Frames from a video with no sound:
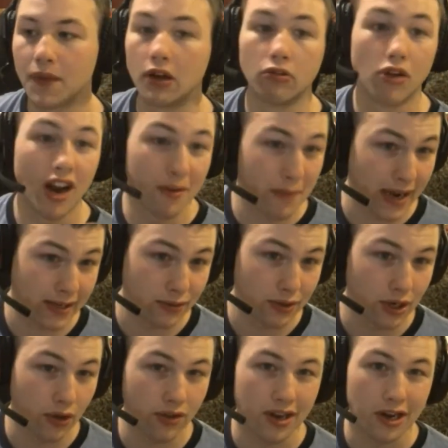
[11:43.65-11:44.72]
A lot of mics will
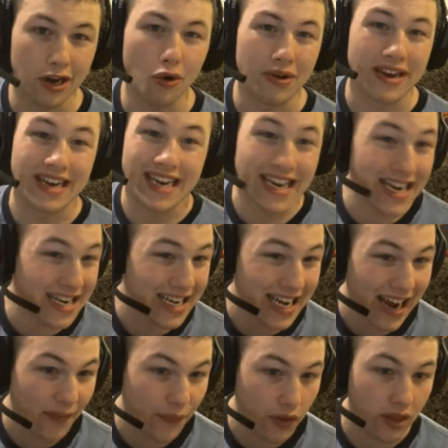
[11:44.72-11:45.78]
do this. You don't need to
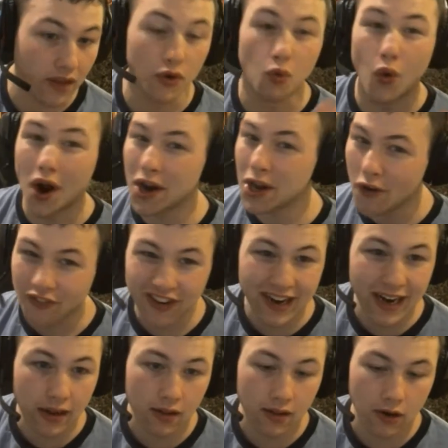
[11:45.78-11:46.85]
get this if you want to go for
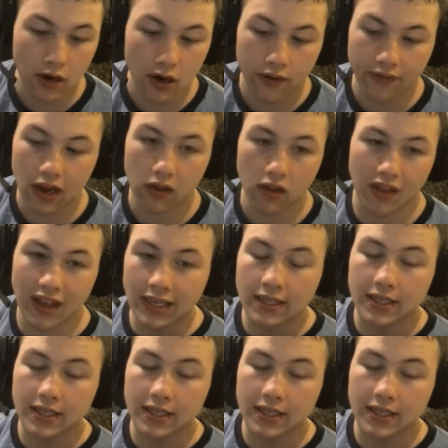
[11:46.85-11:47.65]
an XLR interface.